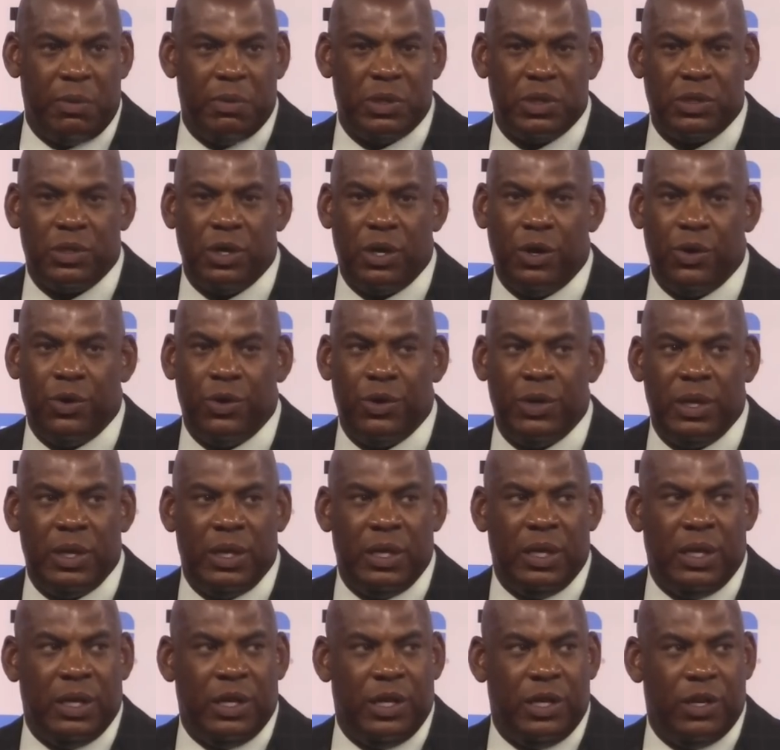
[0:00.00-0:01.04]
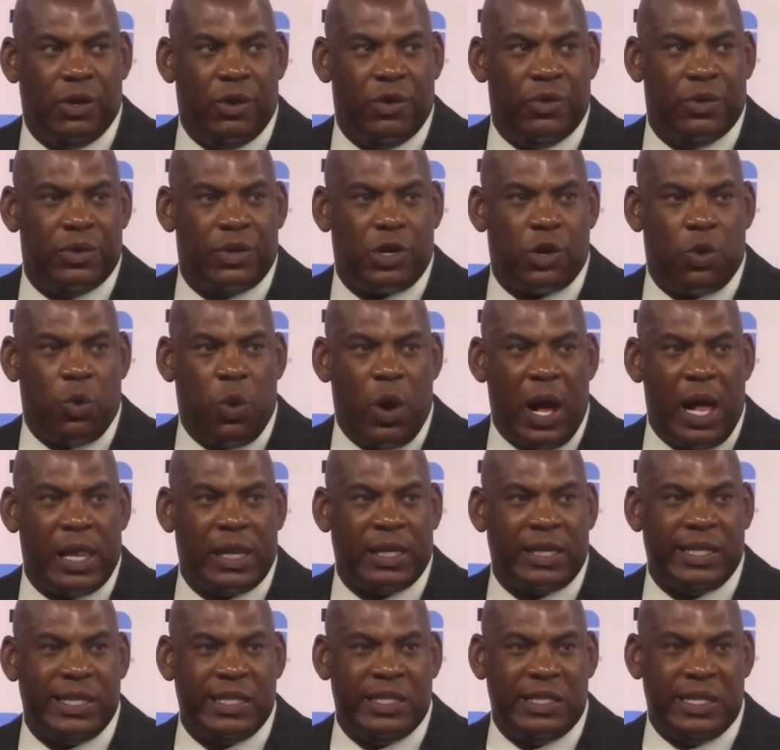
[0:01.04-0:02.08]
And so, you know,
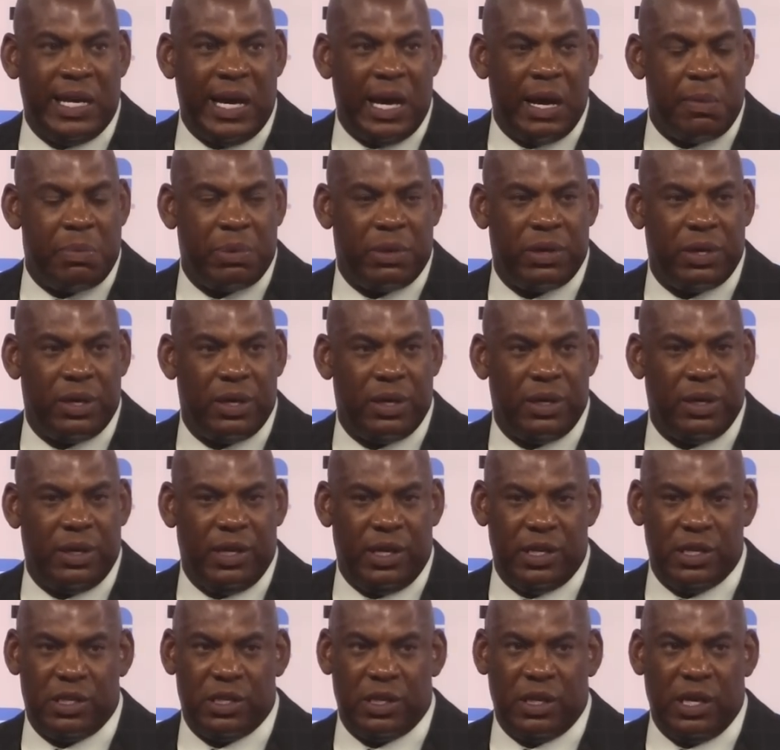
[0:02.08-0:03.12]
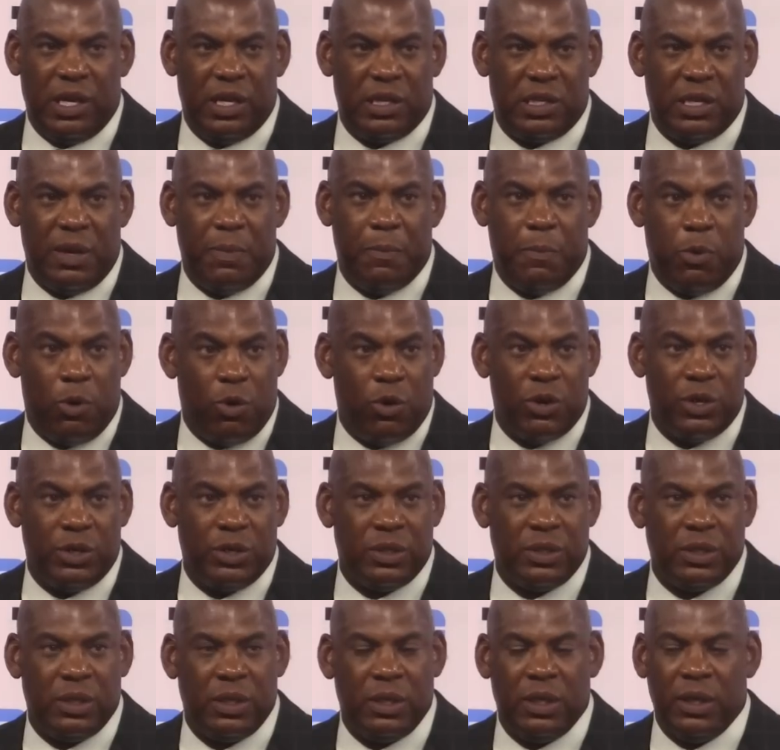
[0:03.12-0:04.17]
quality depth is, is important.